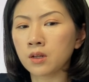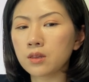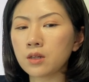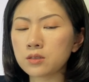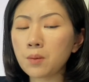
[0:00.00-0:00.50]

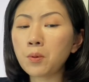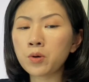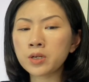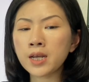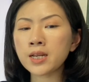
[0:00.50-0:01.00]
The
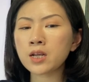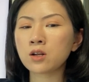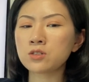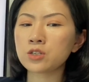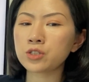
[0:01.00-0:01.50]
subordinating
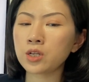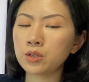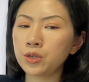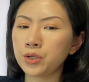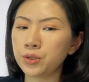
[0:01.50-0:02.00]
conjunction
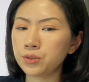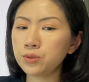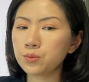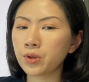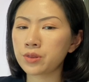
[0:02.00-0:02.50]

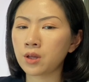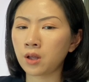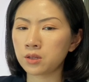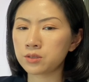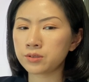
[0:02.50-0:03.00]
who with
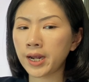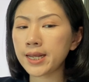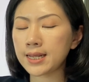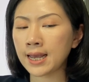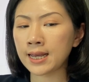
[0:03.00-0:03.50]
the
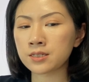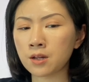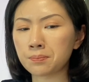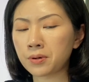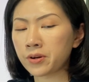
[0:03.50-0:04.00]
trait as a
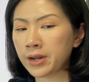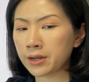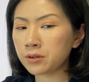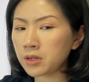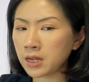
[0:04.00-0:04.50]

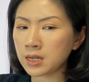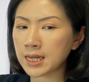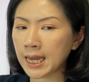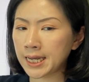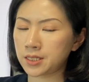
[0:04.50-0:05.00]
pronoun
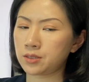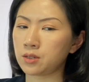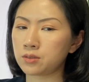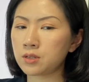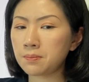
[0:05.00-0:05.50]
indicates
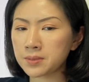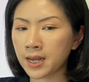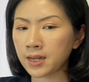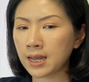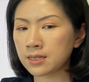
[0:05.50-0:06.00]
the
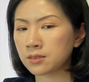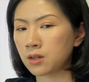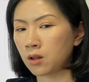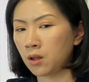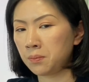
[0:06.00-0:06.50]
subject as
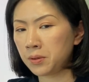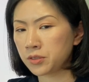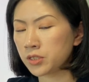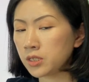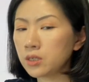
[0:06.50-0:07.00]
the
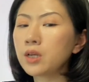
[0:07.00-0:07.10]
person